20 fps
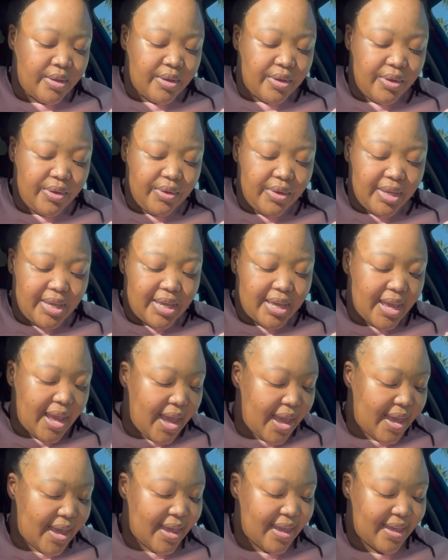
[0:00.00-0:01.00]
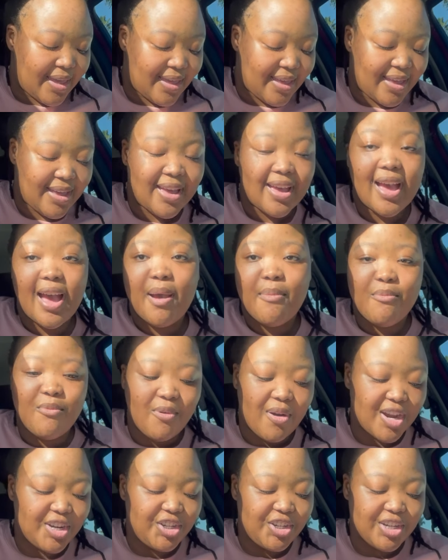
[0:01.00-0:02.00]
Okay, I'm
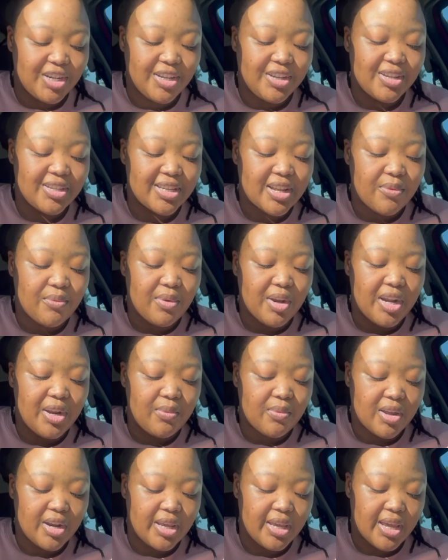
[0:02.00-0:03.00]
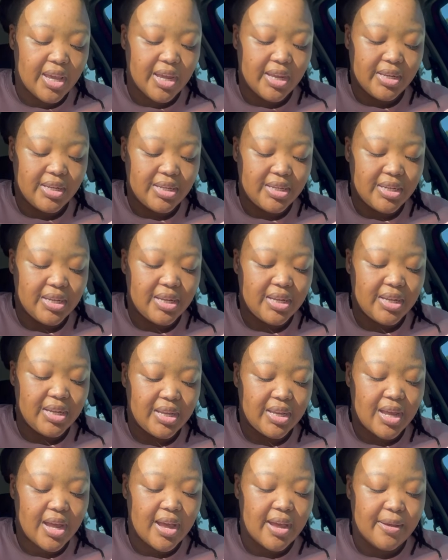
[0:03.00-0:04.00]
rushing because I really want to get
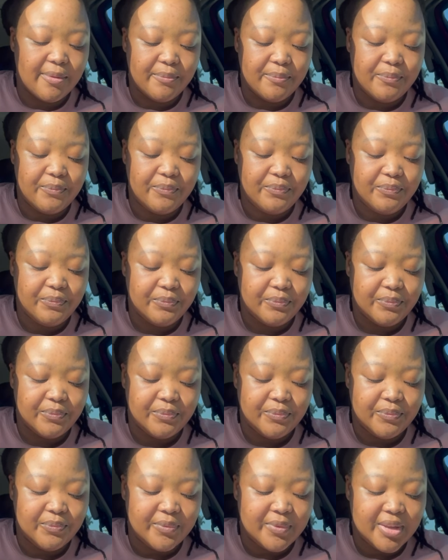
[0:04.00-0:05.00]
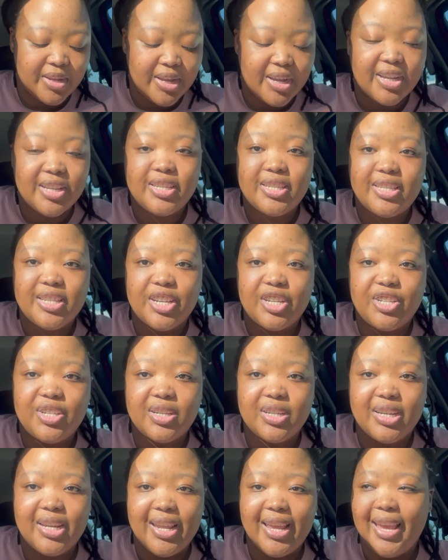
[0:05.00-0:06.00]
a
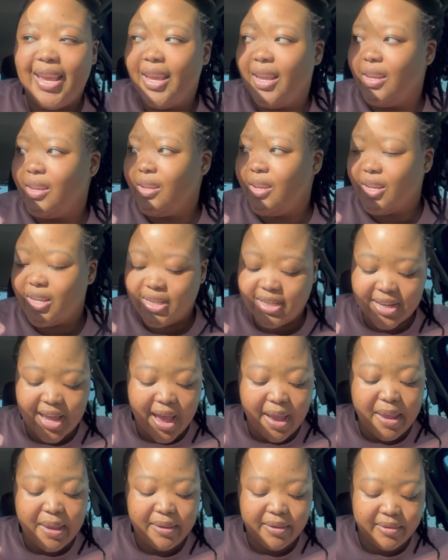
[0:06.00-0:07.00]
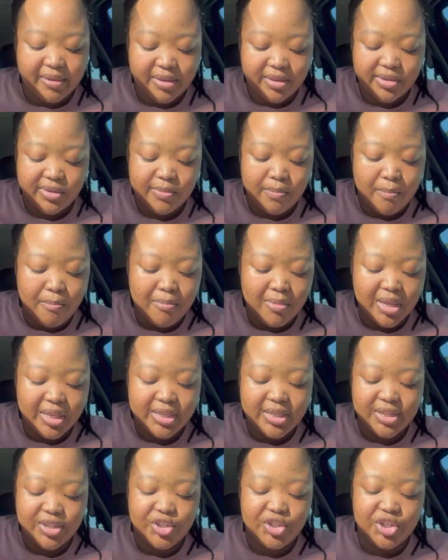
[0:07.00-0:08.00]
session in, because I
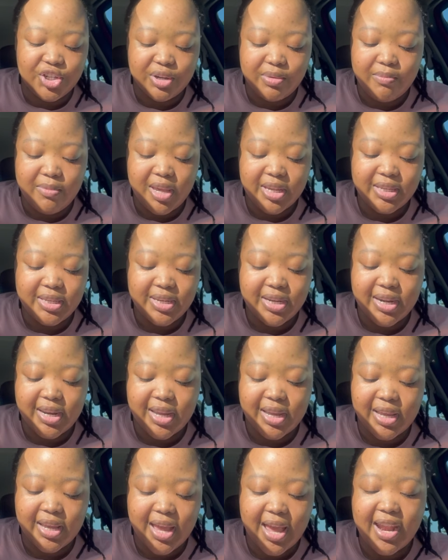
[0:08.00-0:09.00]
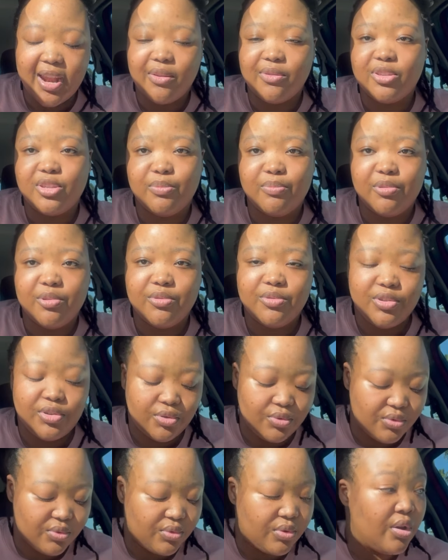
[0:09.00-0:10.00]
missed gym yesterday and I was supposed
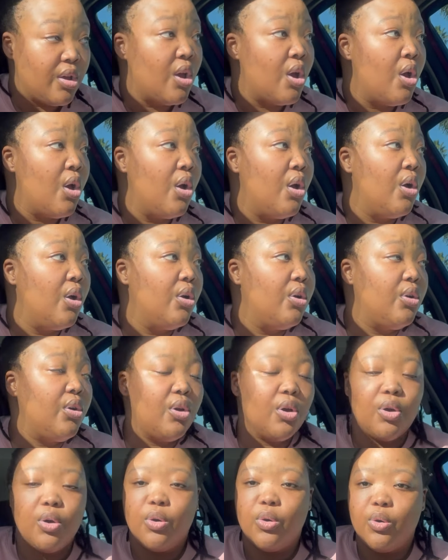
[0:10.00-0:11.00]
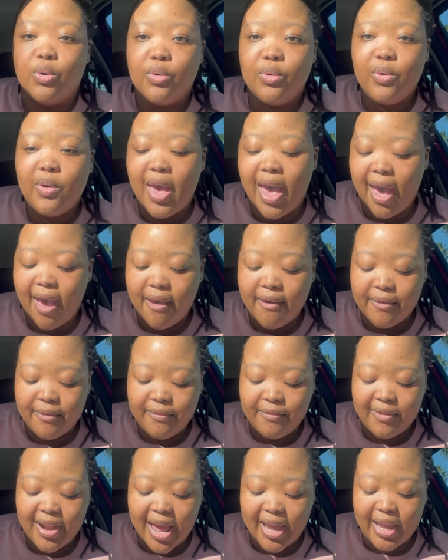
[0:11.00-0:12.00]
to go
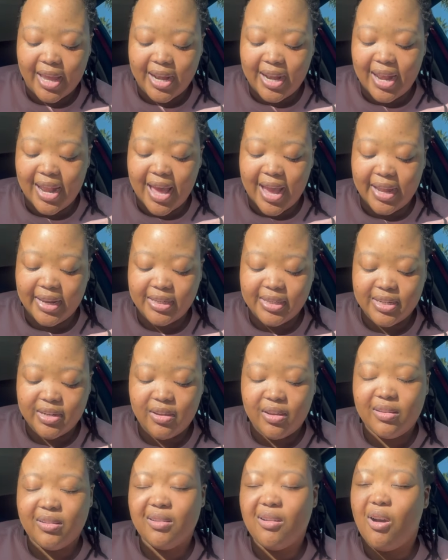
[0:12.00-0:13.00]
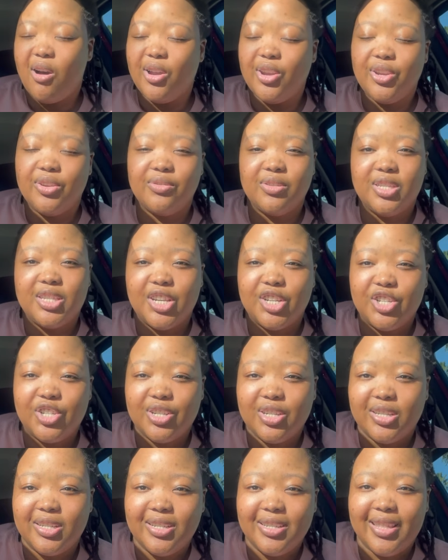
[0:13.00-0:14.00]
have, like, a light cardio
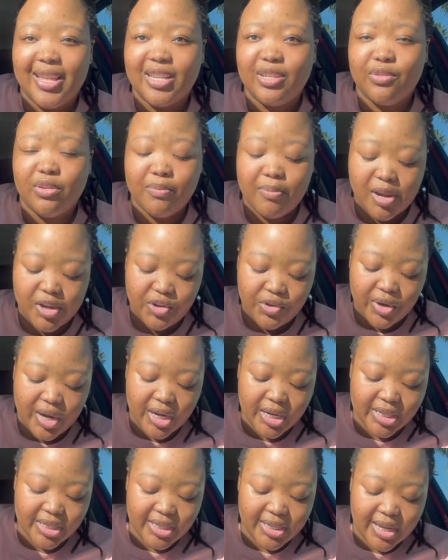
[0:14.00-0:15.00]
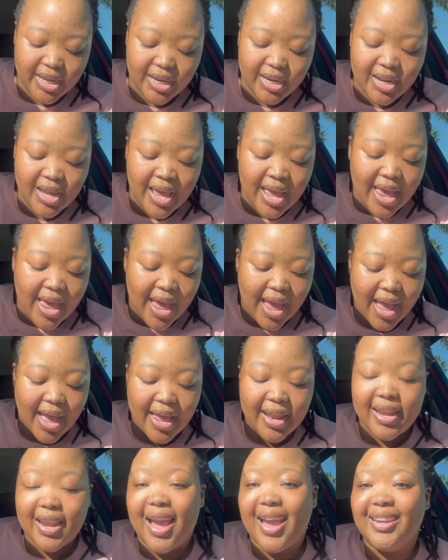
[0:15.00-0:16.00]
session. That's what my trainer said,
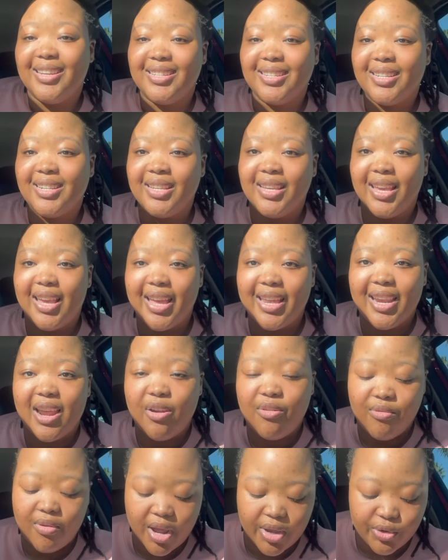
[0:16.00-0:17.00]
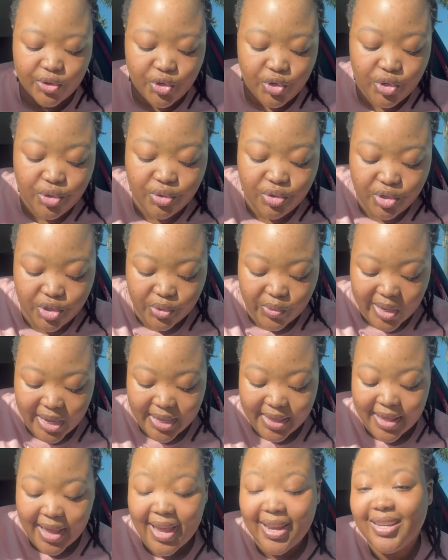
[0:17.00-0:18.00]
and I didn't get around to
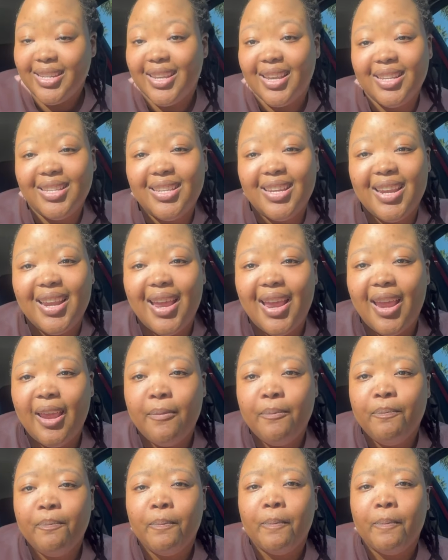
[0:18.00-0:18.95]
doing that yesterday.